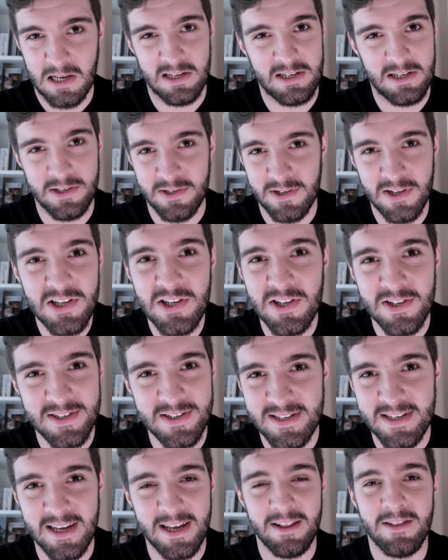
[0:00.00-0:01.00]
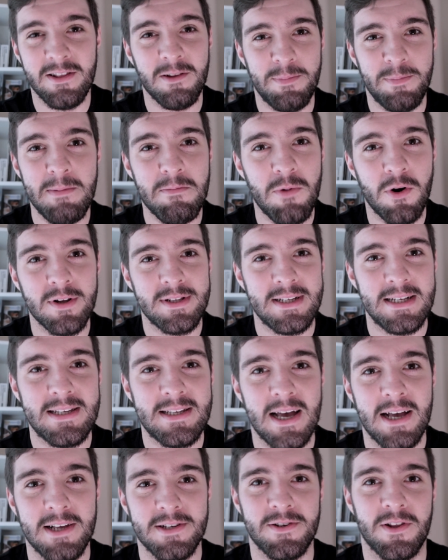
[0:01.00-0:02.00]
you'll see, there'll be more
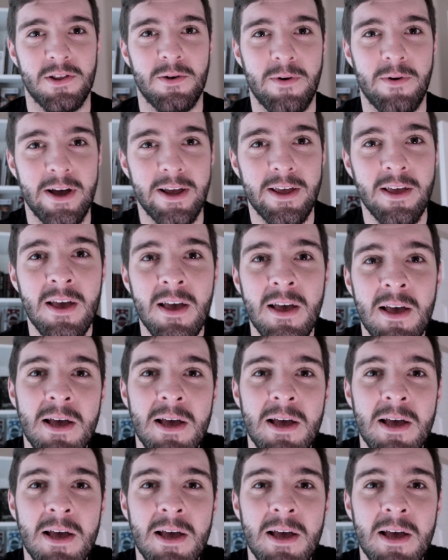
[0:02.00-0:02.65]
details on the way,